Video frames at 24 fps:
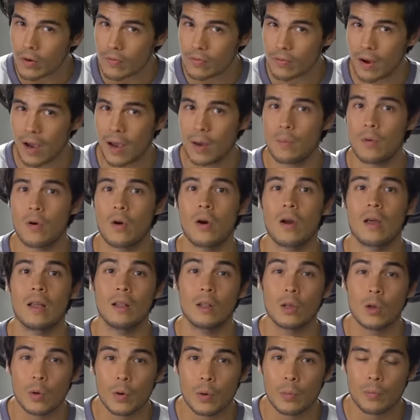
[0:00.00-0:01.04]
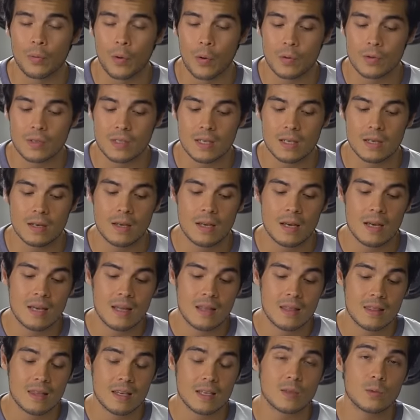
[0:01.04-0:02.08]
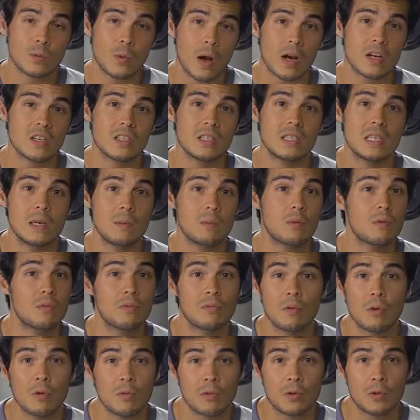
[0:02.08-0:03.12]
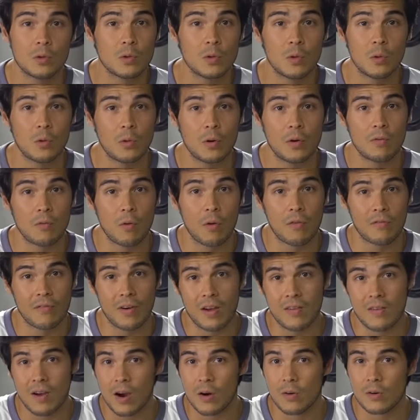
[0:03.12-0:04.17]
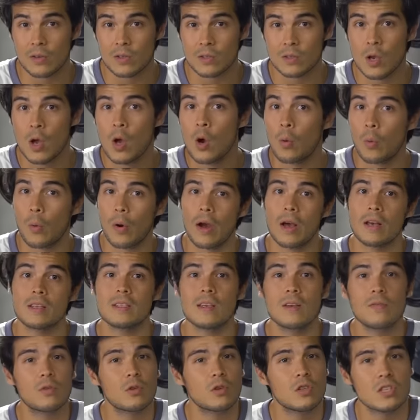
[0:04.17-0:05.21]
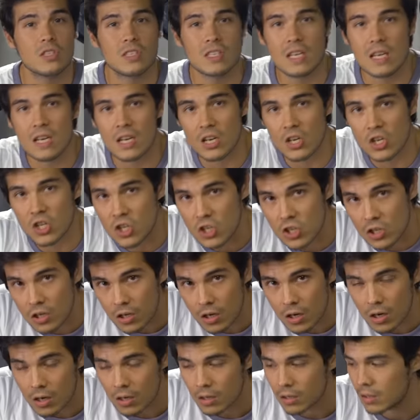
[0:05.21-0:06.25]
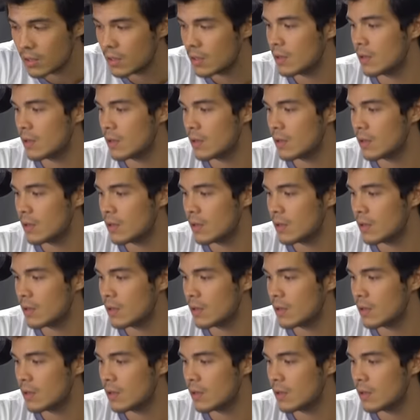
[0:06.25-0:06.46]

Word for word: in fiber and low in protein, this will actually keep you full for two, three, four, five hours. Whereas if you're just eating sugar